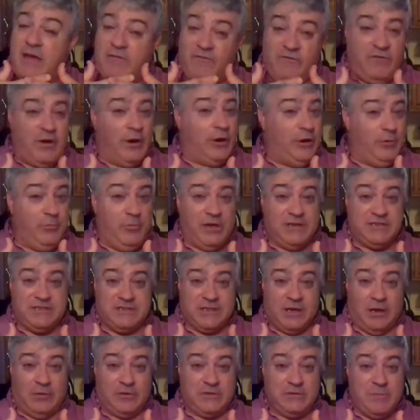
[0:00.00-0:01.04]
Very much
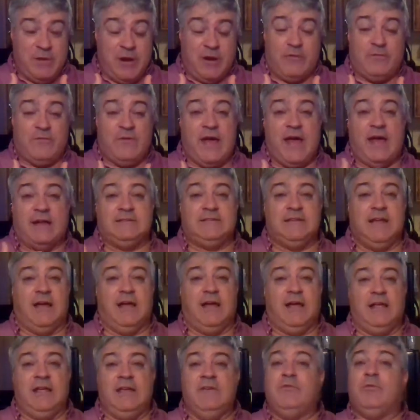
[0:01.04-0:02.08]
so. As a matter of fact,
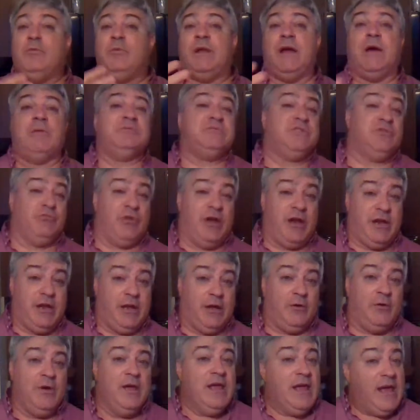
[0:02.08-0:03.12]
even when I was in
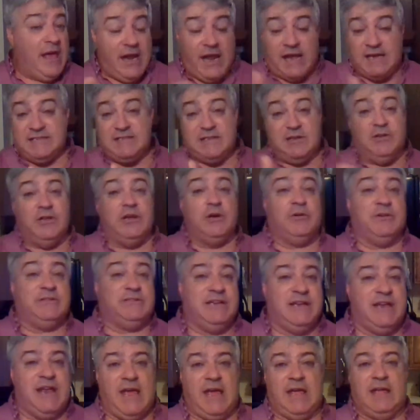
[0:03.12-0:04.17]
radio, and I still hear it
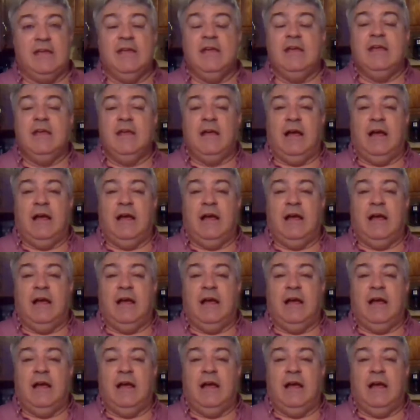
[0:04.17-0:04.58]
today,